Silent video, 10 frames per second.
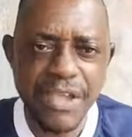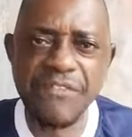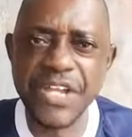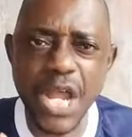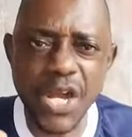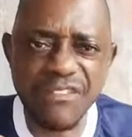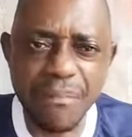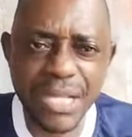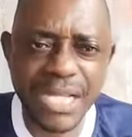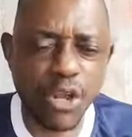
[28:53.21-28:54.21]
Federal
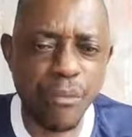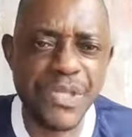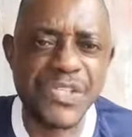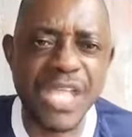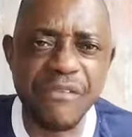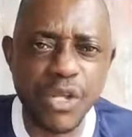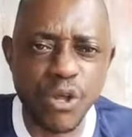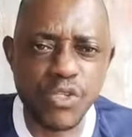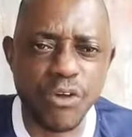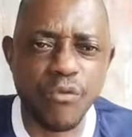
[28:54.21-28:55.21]
government cannot be starving
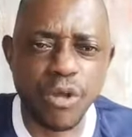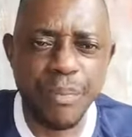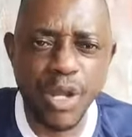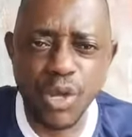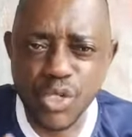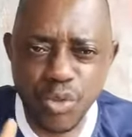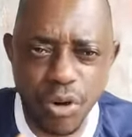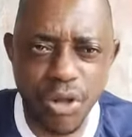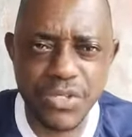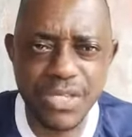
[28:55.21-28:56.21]
us of what belongs
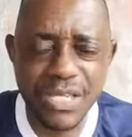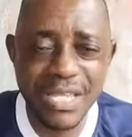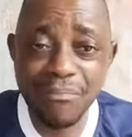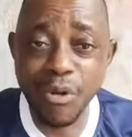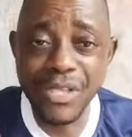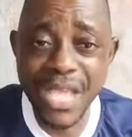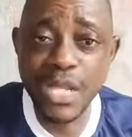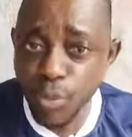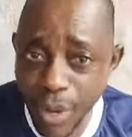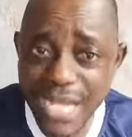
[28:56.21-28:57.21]
to us, but
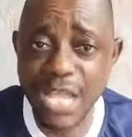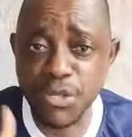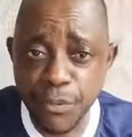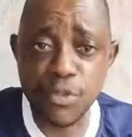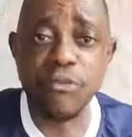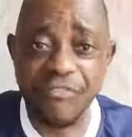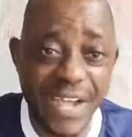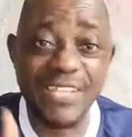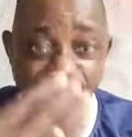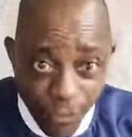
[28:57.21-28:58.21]
yet we that are supposed to
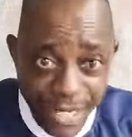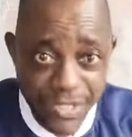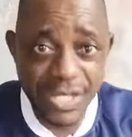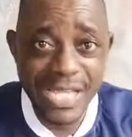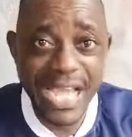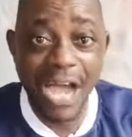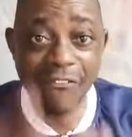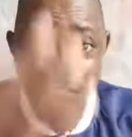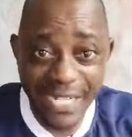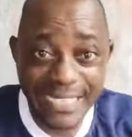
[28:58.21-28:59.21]
fight for it
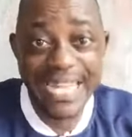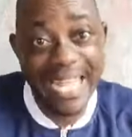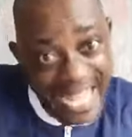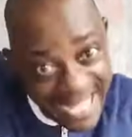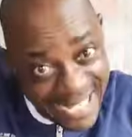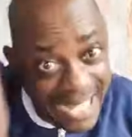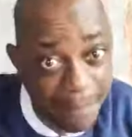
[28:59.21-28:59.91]
are fighting against